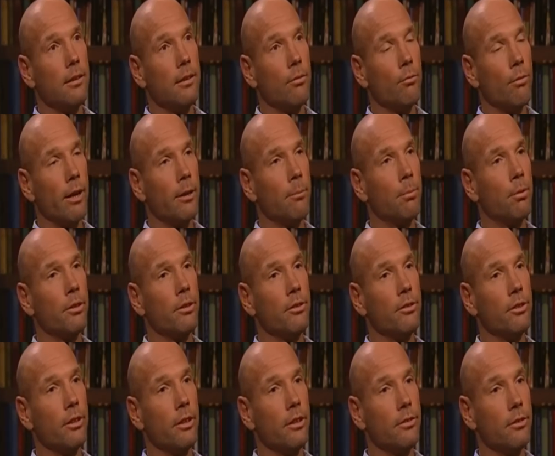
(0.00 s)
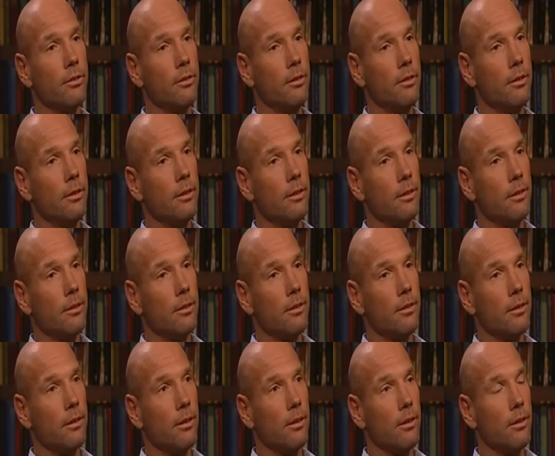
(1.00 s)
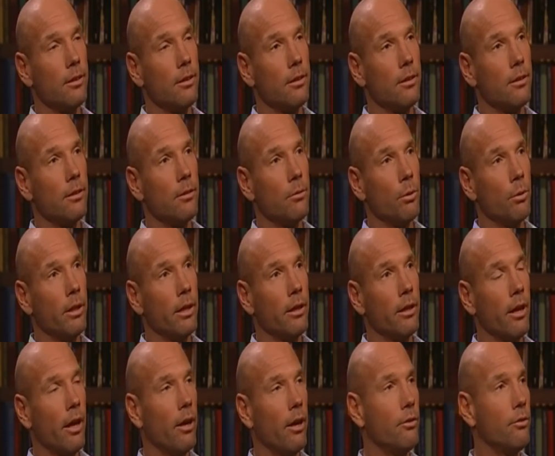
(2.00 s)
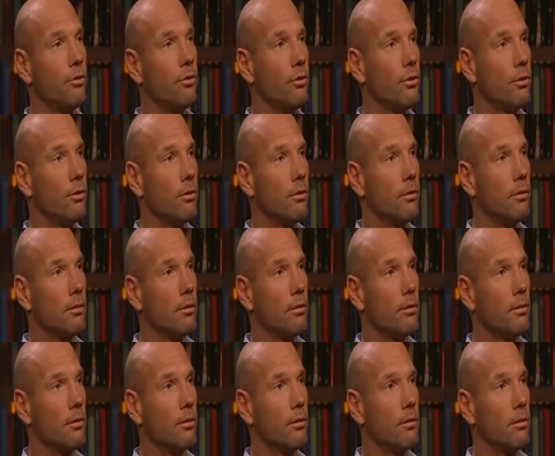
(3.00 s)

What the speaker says: run a pre-season with a coach